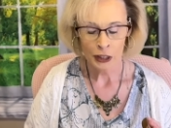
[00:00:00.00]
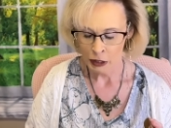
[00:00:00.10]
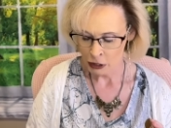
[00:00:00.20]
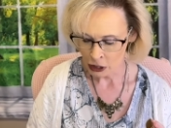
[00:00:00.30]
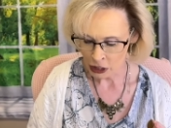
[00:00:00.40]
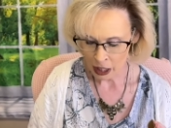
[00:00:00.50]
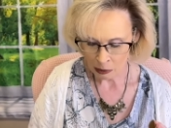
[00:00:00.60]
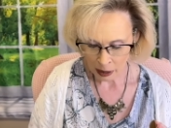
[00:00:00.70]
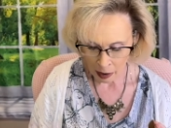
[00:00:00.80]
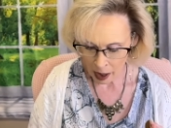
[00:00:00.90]
You just don't
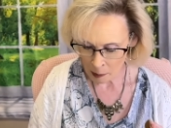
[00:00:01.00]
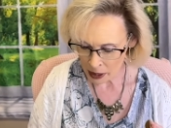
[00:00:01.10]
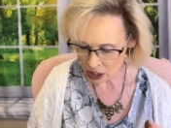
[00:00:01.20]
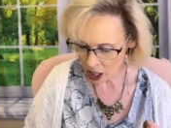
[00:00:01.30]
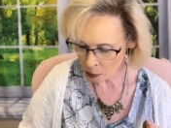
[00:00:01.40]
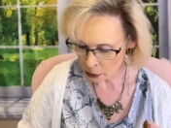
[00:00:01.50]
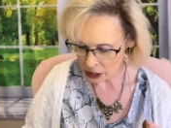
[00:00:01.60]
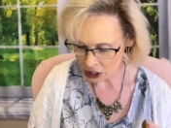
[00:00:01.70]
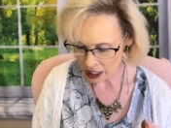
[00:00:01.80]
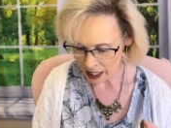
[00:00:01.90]
know how much I
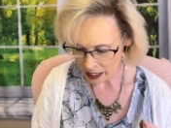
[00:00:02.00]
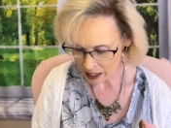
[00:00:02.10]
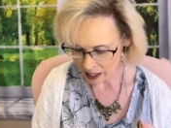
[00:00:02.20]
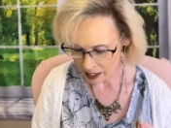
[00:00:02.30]
appreciate it.